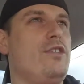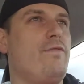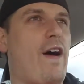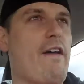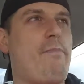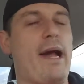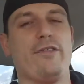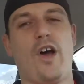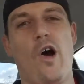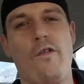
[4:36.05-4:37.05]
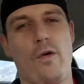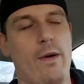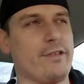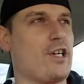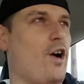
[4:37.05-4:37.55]
Five pounds over
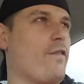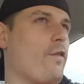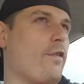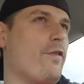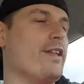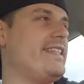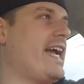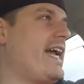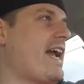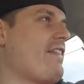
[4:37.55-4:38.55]
what was called for for today.